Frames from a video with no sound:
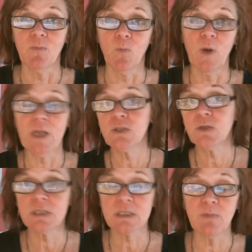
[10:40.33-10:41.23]
Wait till
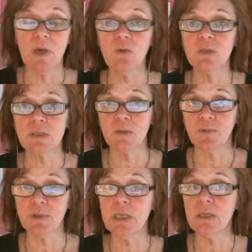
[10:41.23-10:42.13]
the smell is
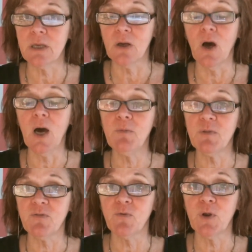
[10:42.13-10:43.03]
completely gone
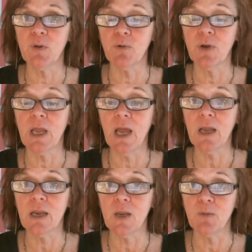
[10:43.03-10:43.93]
before you bring
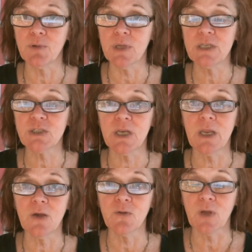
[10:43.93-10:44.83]
out any bleach,
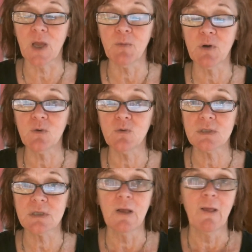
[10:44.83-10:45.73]
any other
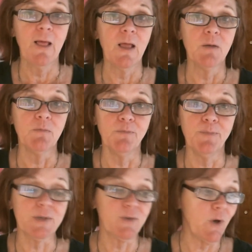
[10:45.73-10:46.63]
chemicals.
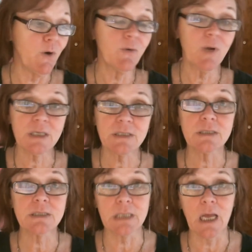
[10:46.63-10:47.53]
But the Odor
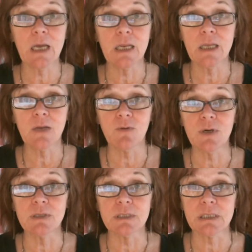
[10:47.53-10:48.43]
Exit's not going to get rid
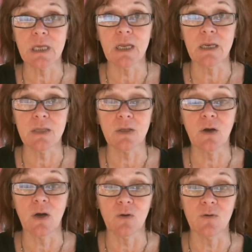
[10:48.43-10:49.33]
of the stain in the
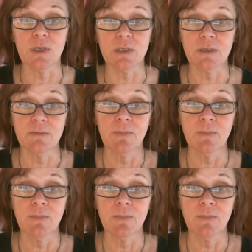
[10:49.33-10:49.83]
concrete.